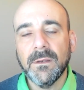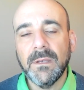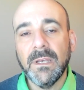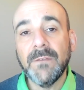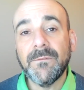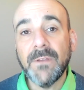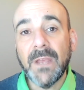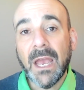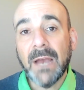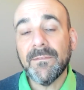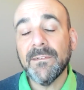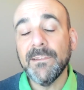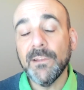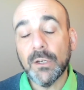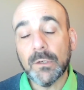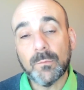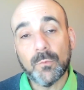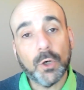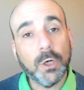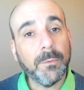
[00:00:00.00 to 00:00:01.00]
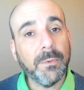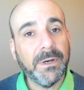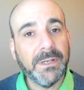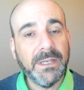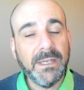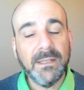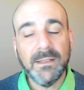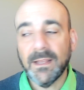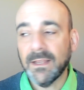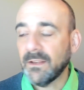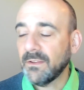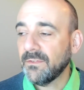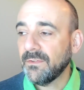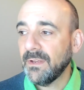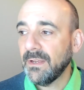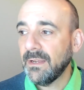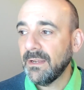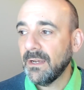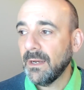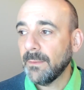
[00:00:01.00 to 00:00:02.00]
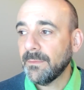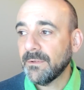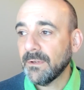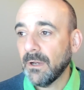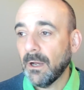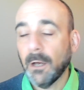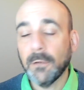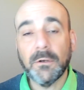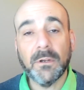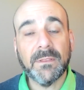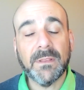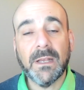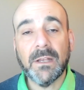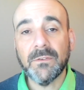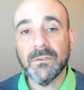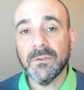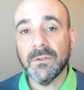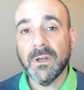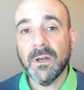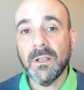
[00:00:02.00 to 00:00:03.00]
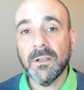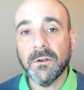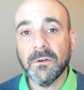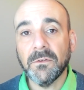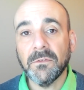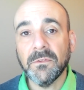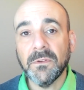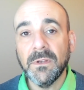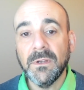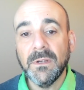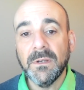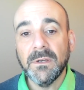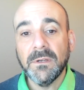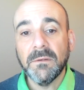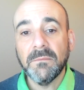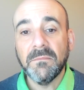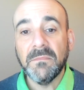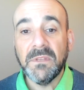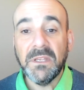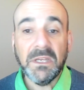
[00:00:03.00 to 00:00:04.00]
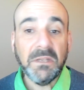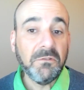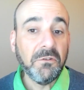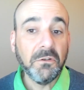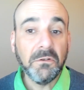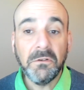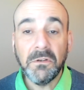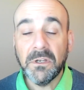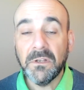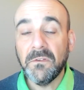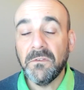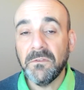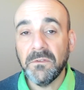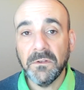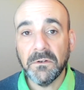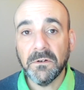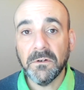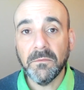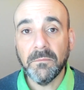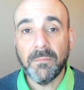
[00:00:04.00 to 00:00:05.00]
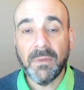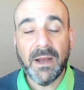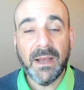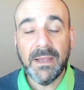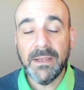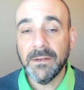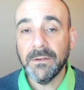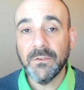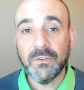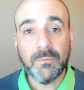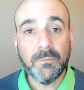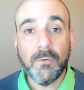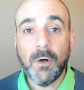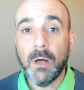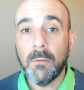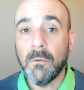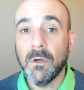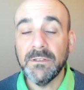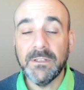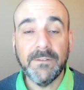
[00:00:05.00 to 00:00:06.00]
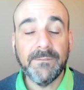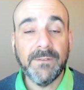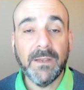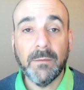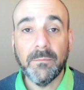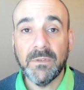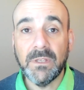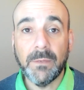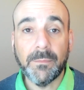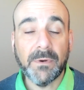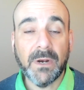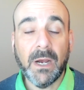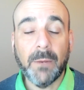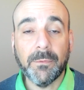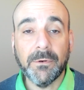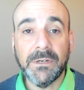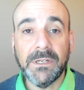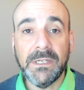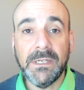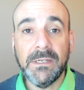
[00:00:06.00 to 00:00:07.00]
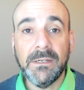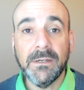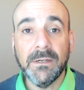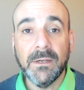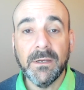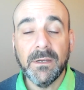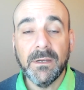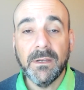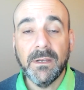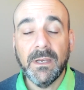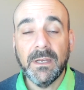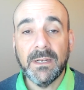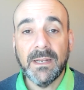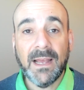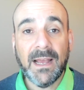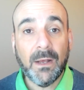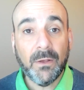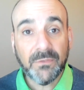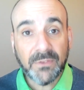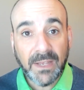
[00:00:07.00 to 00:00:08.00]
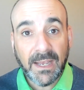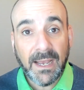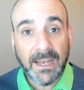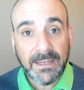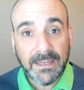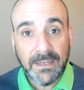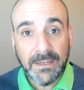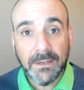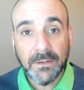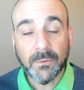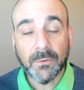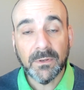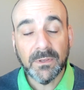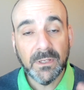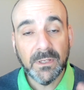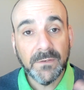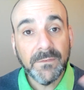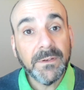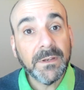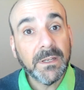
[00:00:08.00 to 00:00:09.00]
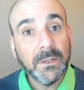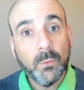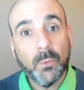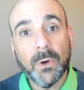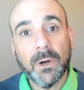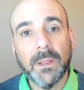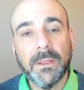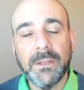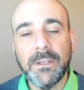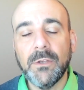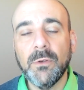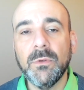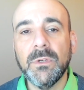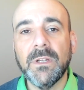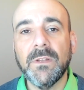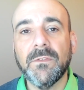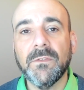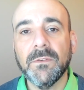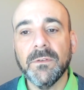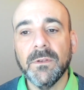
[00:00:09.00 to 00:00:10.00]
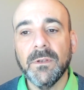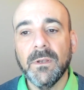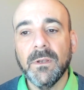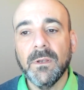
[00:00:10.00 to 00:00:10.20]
If you have a little more money, like say up to $100,000, then you can consider buying a small multifamily property and house hacking or living in one of the units,